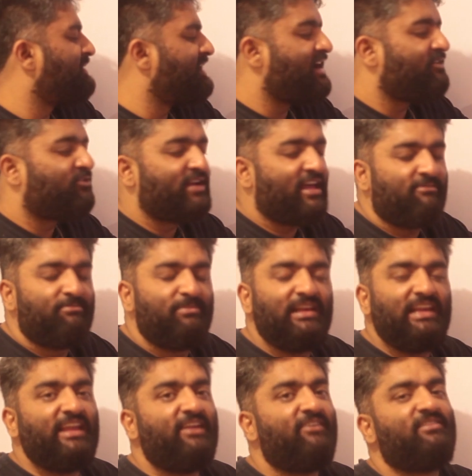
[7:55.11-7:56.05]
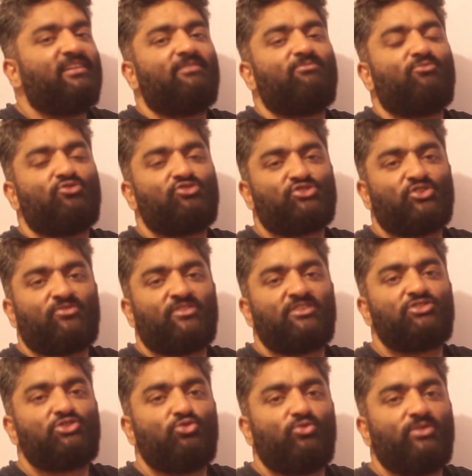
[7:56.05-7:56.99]
I would have believed it. Most of
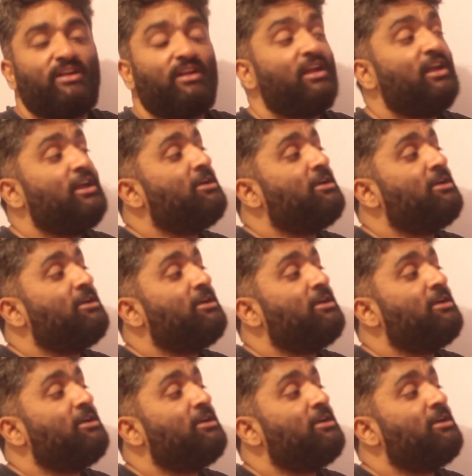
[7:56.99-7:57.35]
us do it.